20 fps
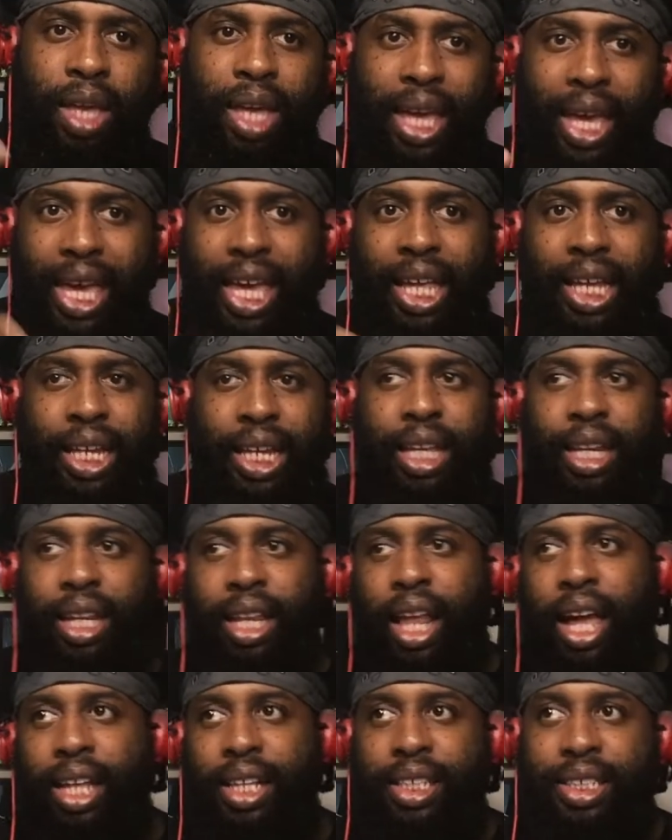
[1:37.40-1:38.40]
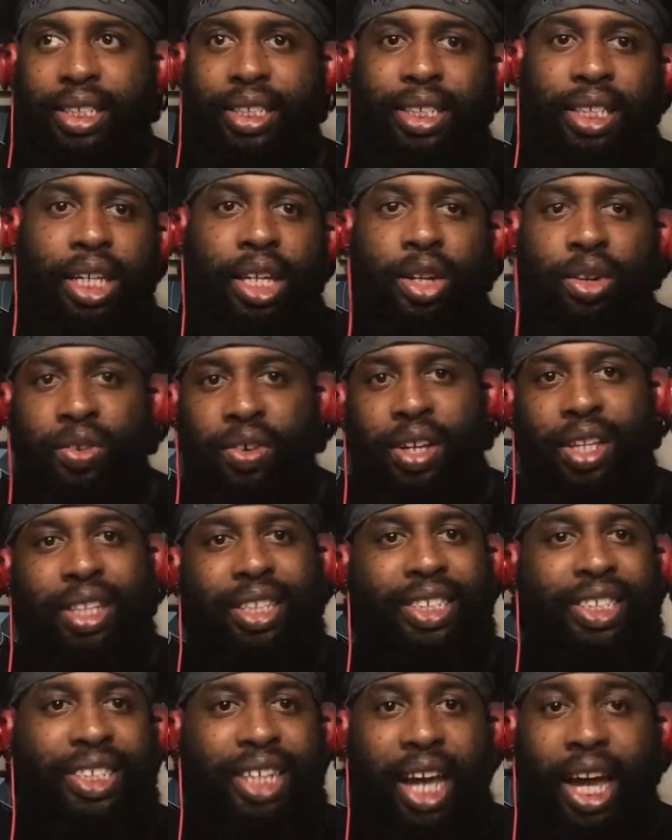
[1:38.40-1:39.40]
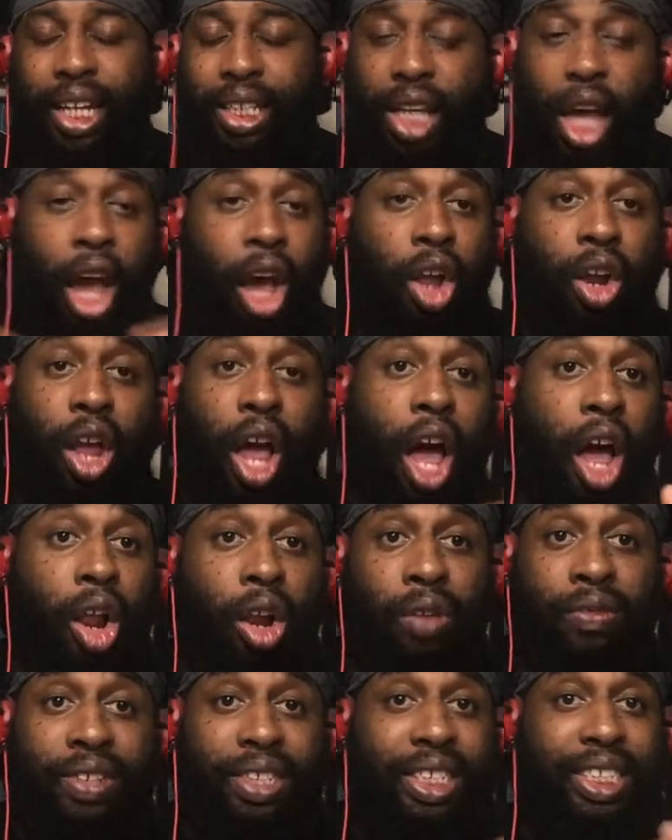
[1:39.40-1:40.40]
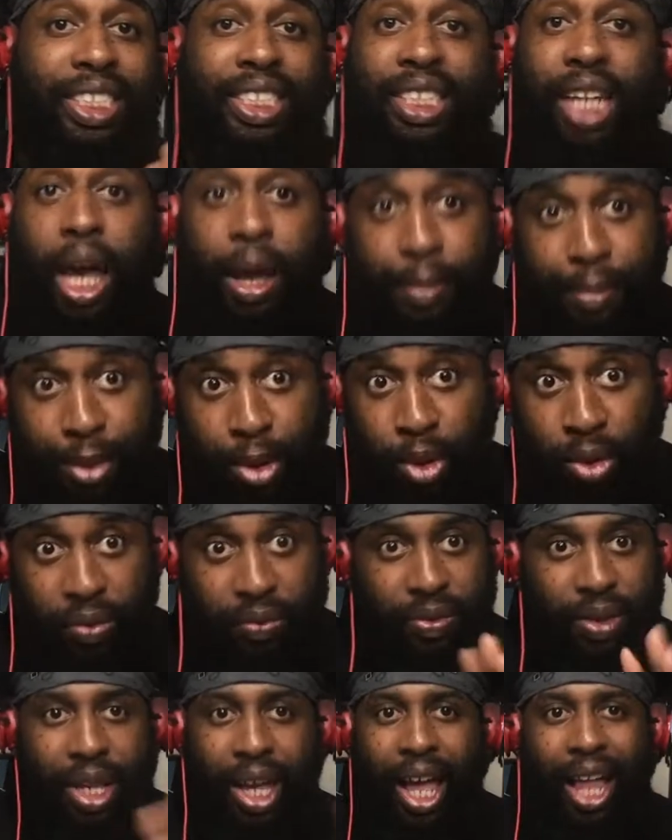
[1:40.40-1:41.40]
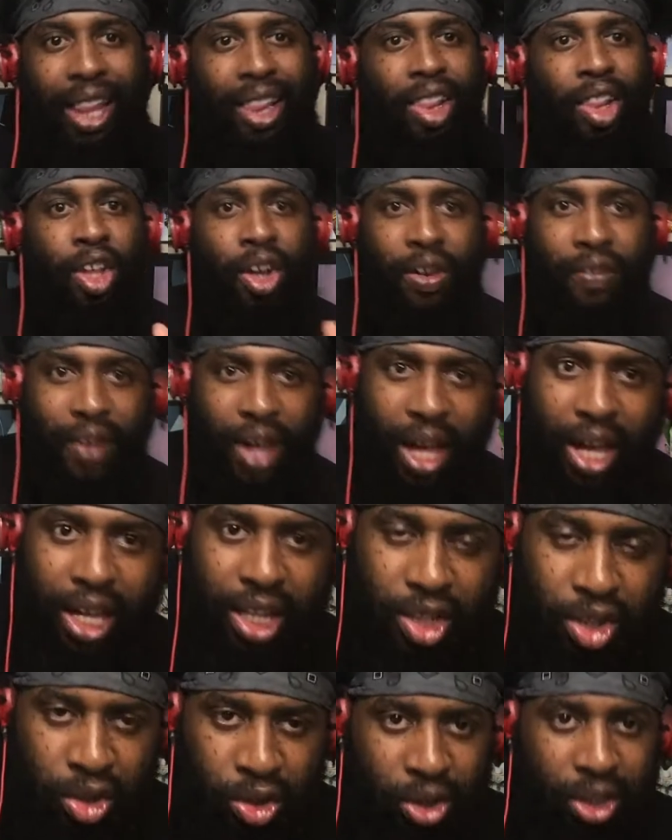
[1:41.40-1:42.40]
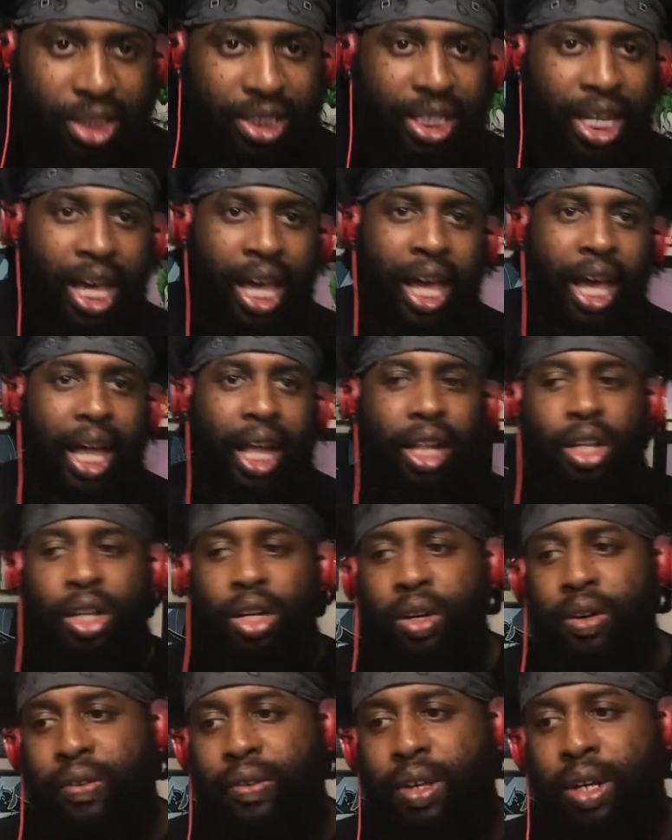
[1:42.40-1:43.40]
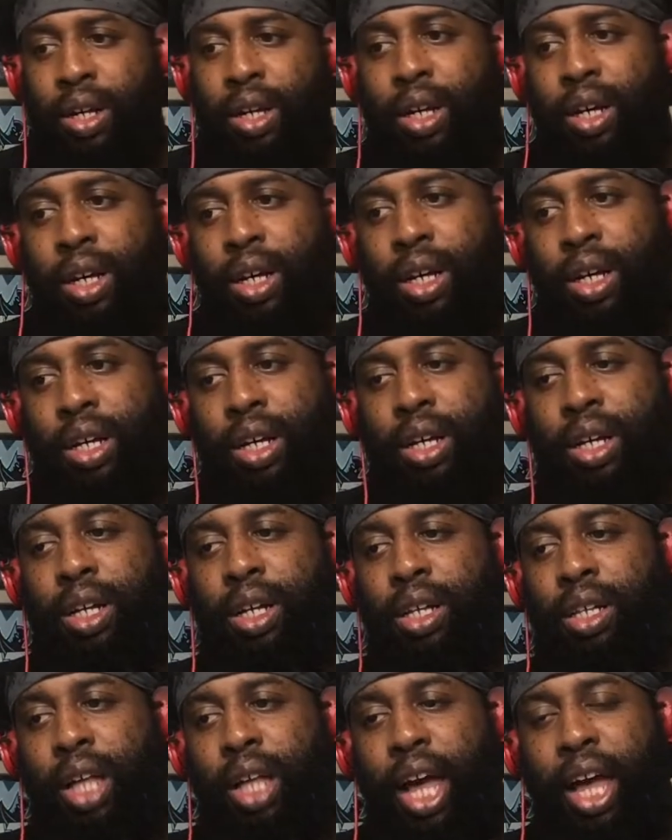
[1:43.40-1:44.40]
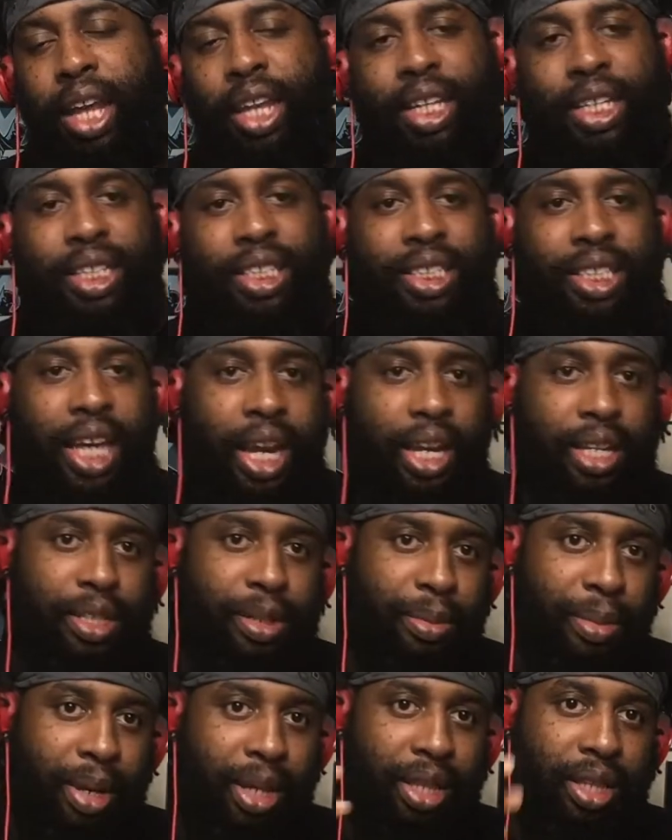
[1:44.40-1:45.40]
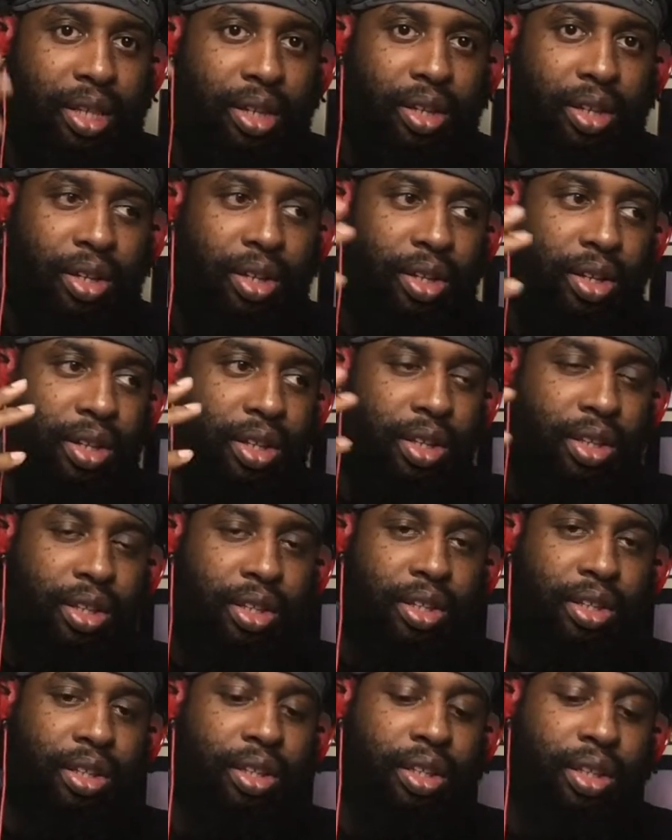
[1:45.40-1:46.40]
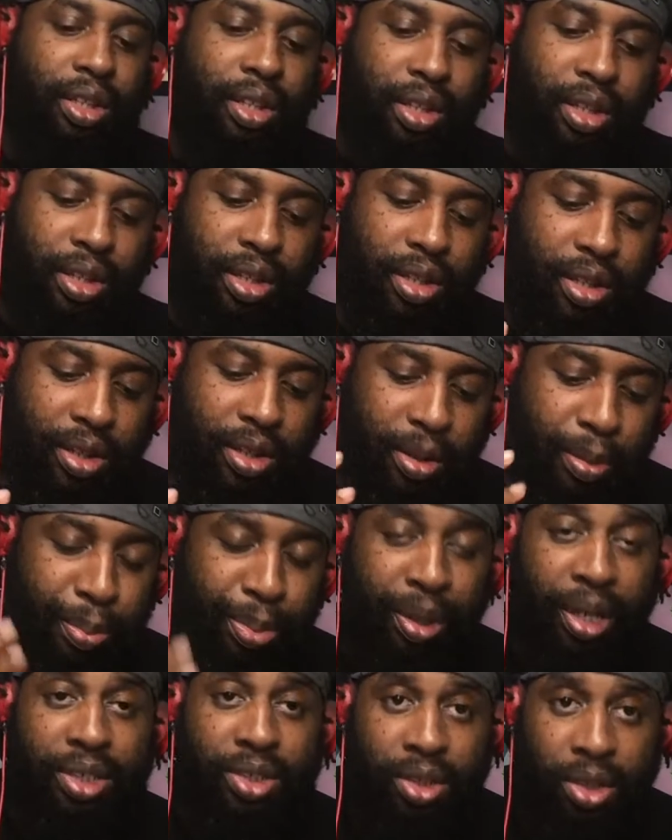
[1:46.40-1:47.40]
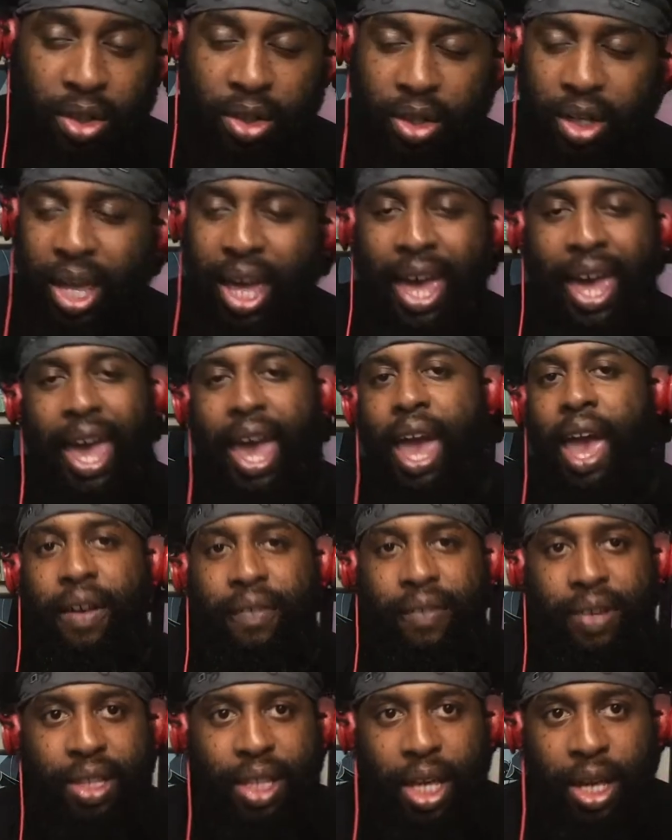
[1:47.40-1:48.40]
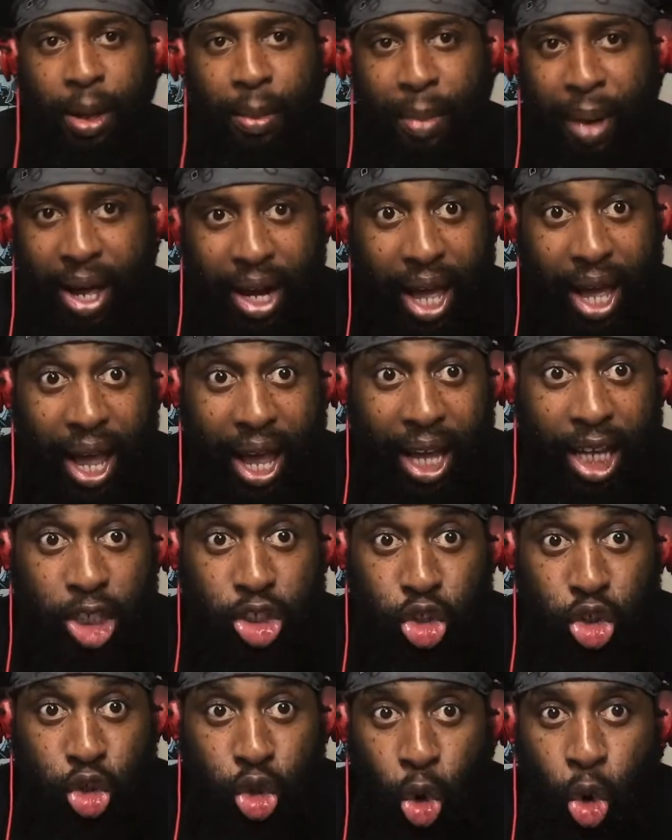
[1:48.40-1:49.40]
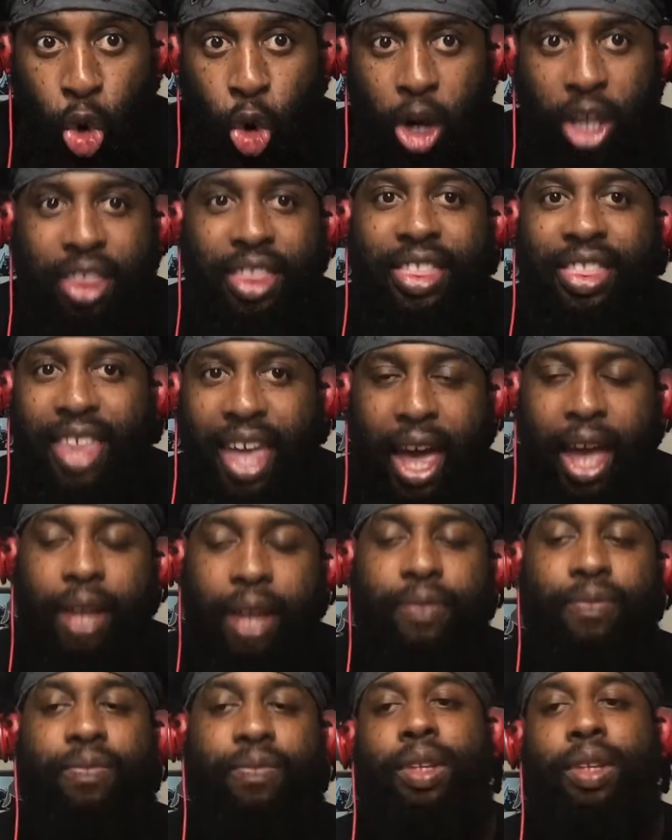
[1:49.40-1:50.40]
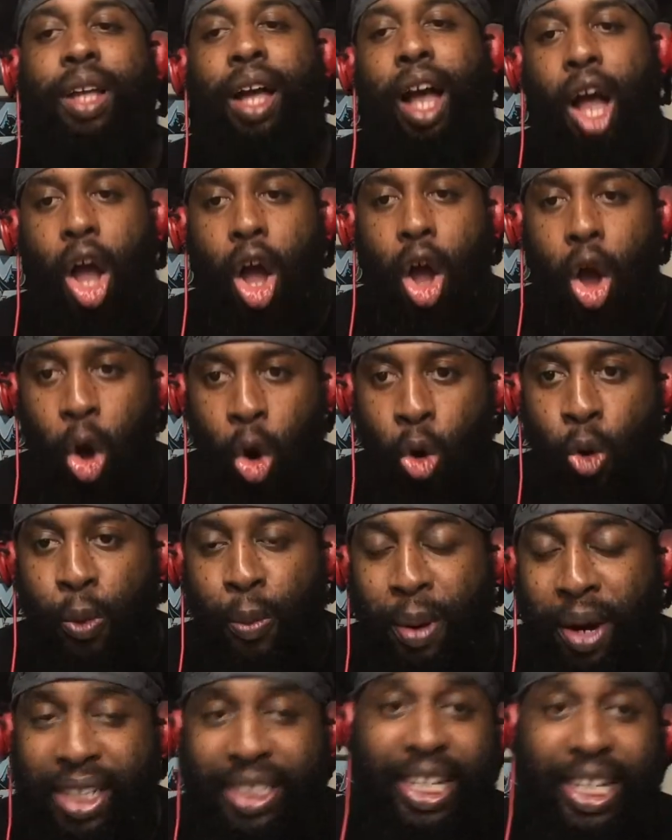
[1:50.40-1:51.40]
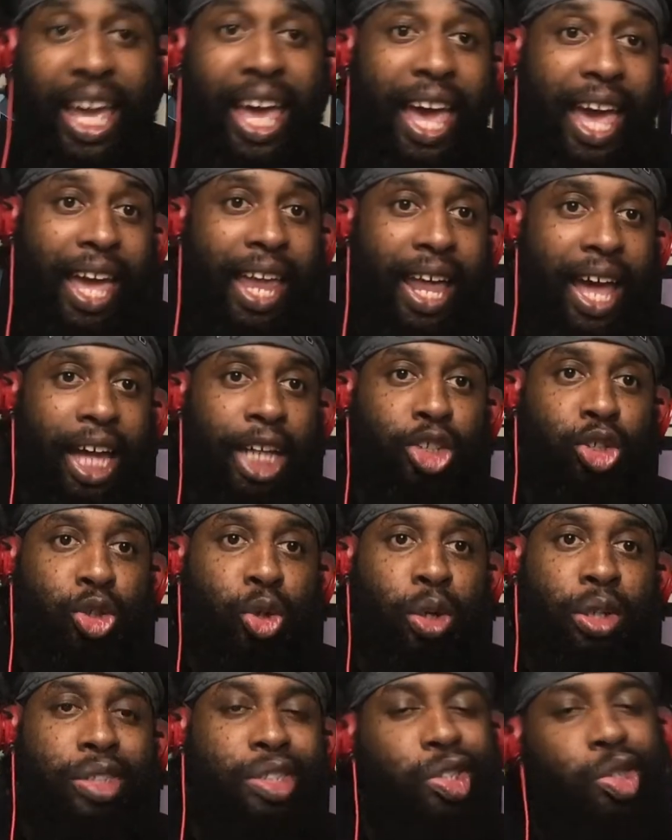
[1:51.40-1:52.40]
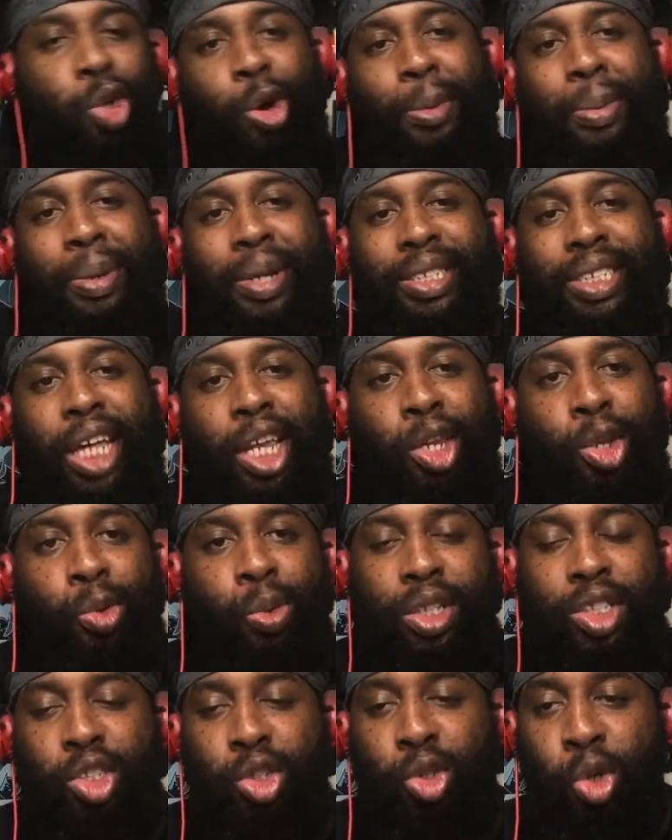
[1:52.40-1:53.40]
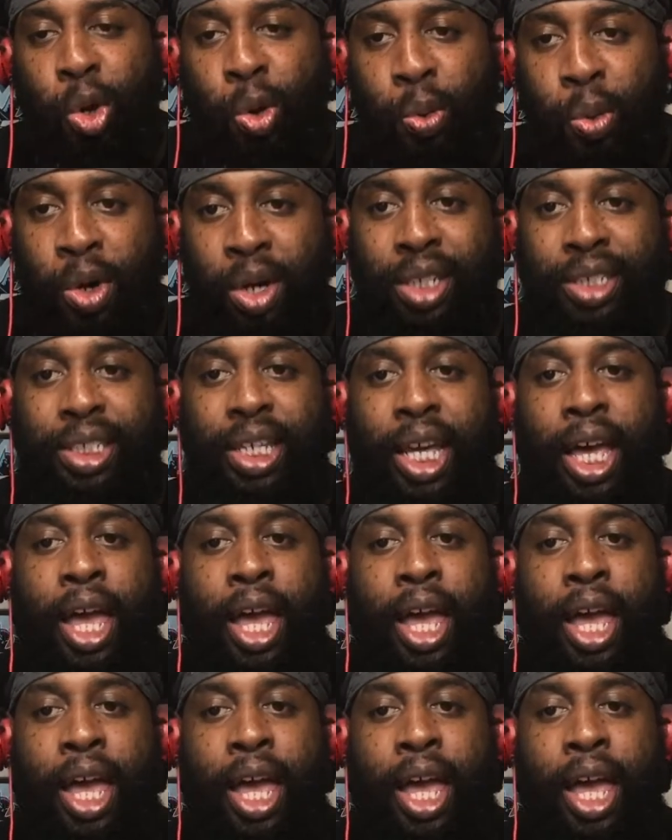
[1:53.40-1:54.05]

in it, like the scenery, the shot, all all of it is shot beautifully. I love how it looks. I love uh, uh, uh, uh how they decided to make the the, the, the the picture look. Everything about it, I enjoyed that a whole bunch. And I enjoyed the story because I knew what the story was.